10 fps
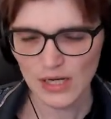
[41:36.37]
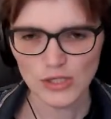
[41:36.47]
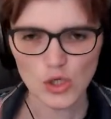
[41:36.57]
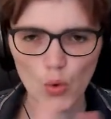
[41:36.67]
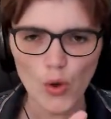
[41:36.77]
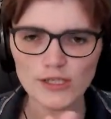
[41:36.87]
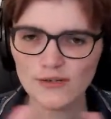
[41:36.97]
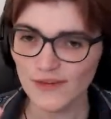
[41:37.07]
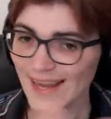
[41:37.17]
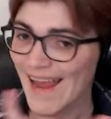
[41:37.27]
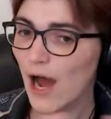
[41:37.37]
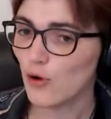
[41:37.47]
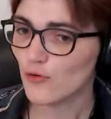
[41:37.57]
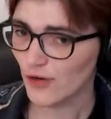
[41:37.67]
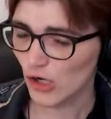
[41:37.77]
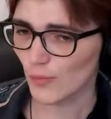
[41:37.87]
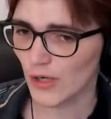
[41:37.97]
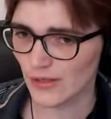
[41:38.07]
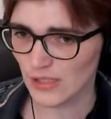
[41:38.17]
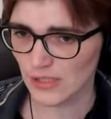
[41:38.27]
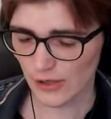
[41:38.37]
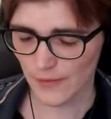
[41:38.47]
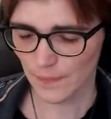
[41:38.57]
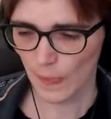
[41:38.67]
to quantify how far apart these are.